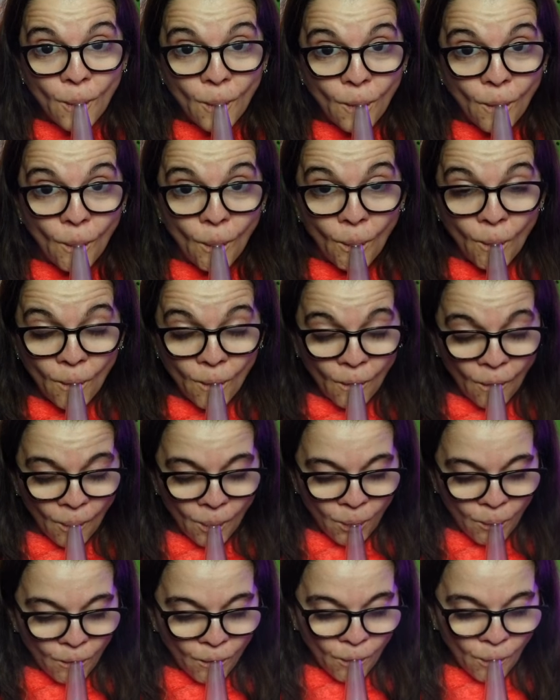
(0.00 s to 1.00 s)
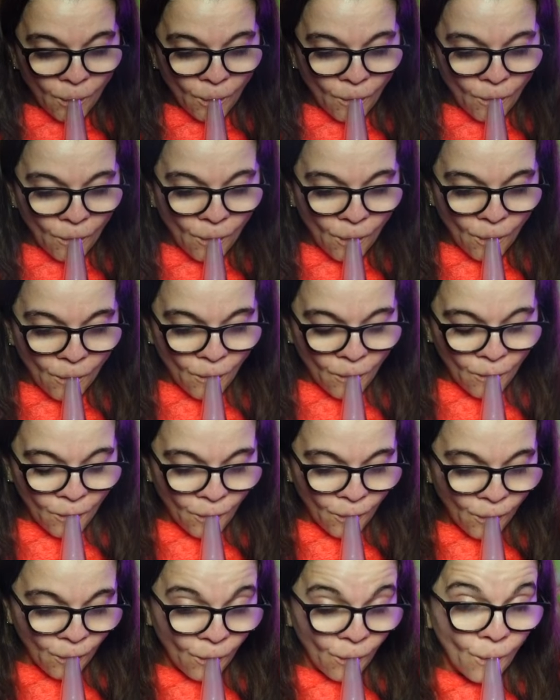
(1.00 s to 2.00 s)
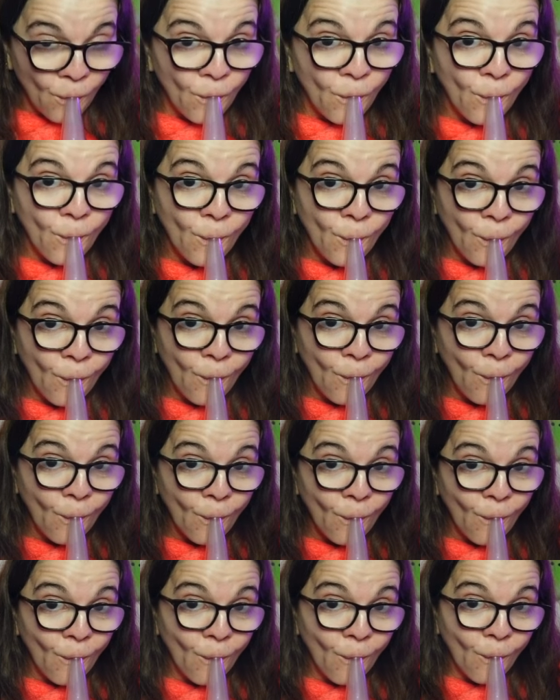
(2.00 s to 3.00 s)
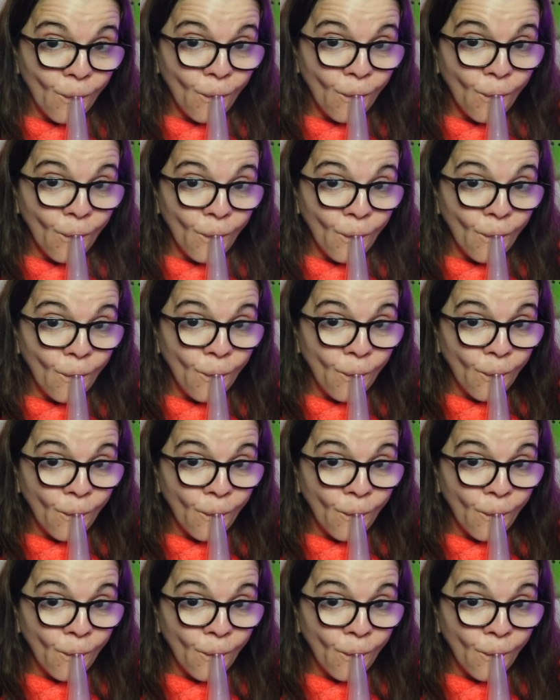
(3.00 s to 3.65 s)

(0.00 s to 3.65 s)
(no one is talking)